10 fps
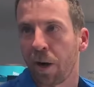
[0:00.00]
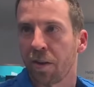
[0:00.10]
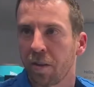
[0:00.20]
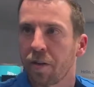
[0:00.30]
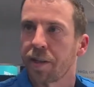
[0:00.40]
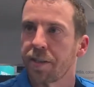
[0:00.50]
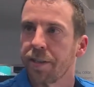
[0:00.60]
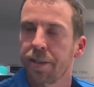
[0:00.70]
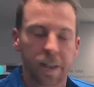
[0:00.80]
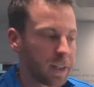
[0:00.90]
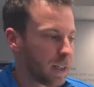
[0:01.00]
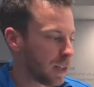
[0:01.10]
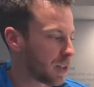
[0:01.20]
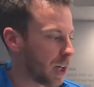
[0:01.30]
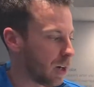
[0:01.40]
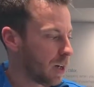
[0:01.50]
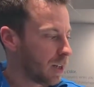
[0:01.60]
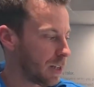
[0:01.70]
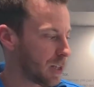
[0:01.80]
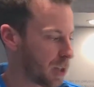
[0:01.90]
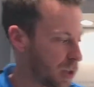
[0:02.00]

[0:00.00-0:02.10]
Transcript: around the faucet. And so these are